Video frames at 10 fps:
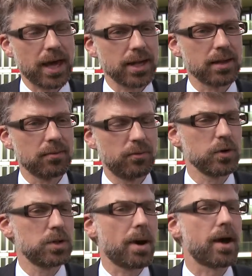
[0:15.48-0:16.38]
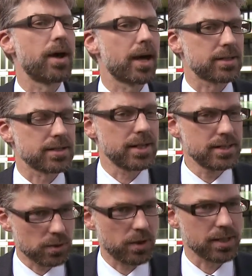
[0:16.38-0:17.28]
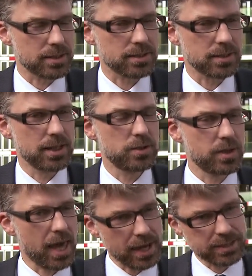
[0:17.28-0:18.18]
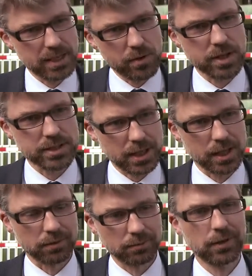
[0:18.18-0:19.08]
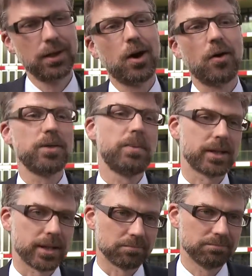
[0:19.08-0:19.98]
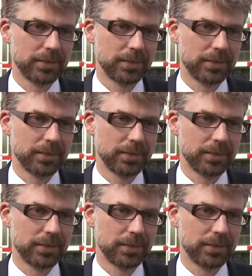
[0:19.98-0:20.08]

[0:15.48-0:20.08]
getting photobioreactors integrated into the exterior skin of the building.